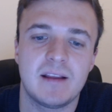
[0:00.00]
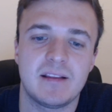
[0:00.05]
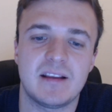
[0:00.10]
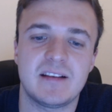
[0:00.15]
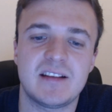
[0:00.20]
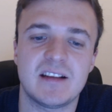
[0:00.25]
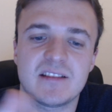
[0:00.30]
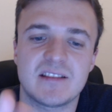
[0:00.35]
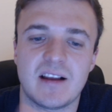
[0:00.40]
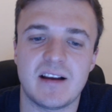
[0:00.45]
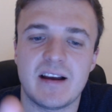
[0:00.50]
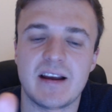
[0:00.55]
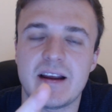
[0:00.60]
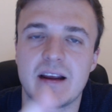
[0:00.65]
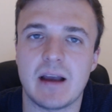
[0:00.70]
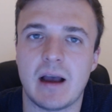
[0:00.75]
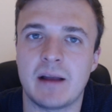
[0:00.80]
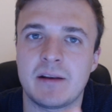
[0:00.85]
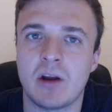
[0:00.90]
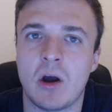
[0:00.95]
this is
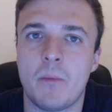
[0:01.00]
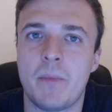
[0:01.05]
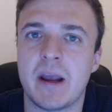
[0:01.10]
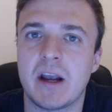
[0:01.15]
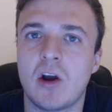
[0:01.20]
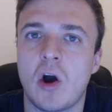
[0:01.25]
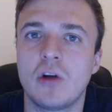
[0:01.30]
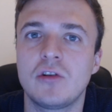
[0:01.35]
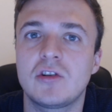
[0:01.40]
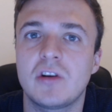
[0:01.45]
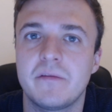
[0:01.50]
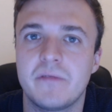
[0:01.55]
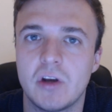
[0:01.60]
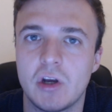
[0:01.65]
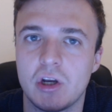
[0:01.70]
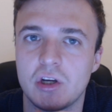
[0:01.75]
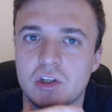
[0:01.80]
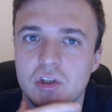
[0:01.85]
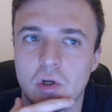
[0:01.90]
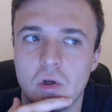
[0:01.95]
like, I don't know, a bit
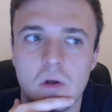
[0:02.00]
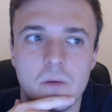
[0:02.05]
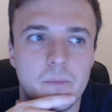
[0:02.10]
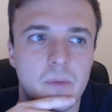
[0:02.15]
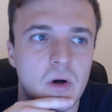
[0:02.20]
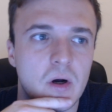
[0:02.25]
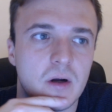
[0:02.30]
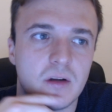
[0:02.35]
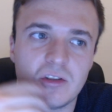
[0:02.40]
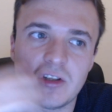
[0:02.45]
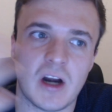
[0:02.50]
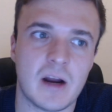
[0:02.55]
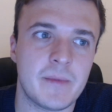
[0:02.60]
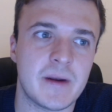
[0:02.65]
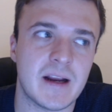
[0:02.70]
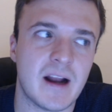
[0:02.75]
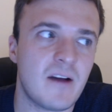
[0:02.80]
controversial, but do you know what I mean?